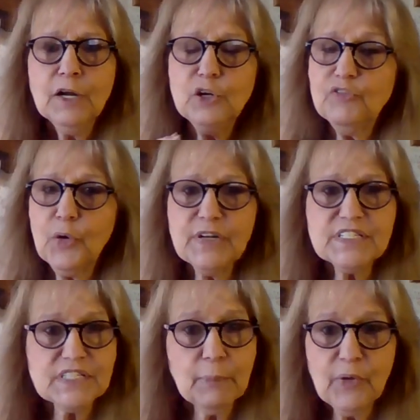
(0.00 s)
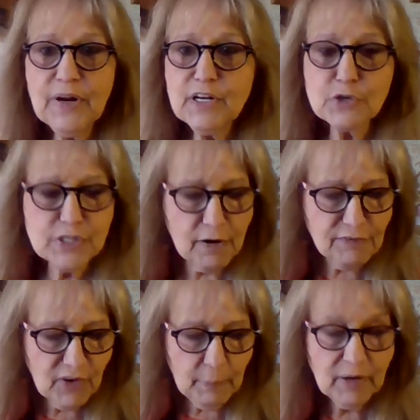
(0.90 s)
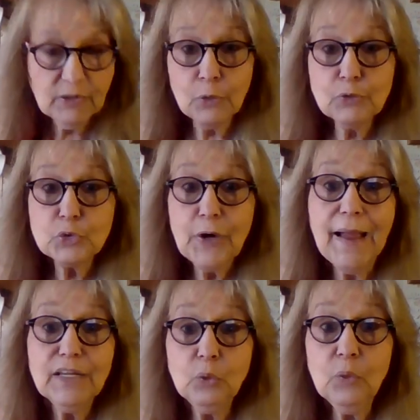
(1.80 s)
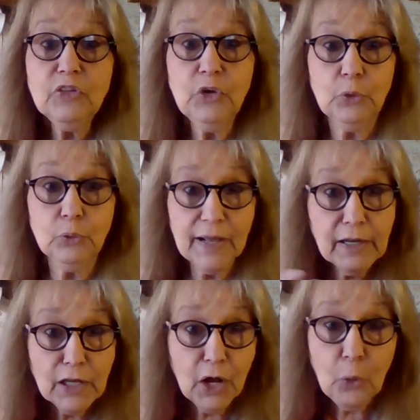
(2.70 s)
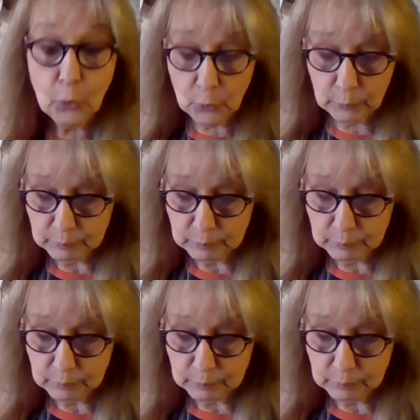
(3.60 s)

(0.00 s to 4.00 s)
You've already separated yourself from it. Don't drag it with you. Let it go.